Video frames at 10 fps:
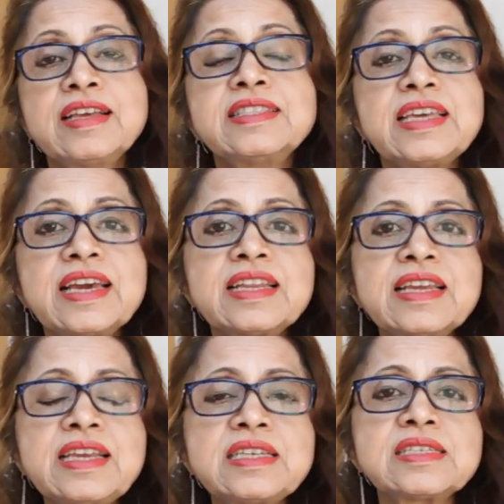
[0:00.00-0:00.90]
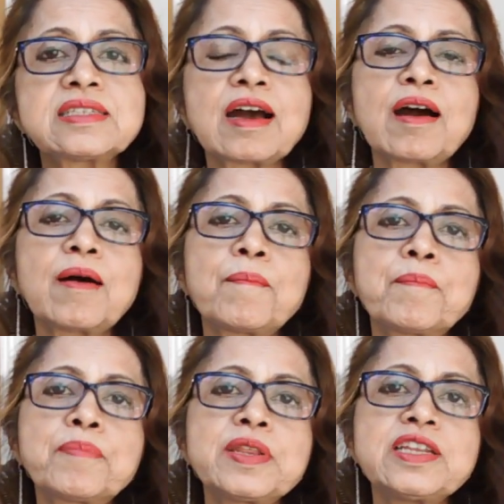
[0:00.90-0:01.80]
there is a
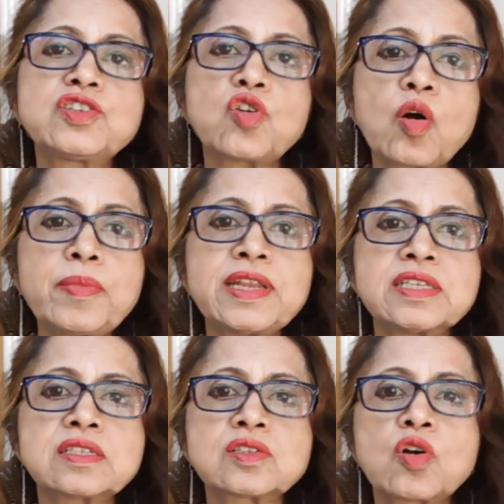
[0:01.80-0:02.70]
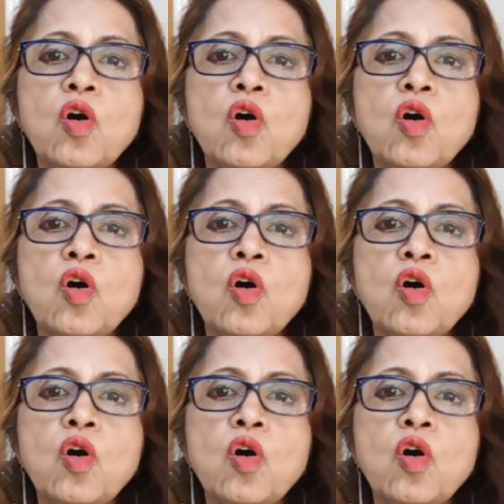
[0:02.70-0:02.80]
predominance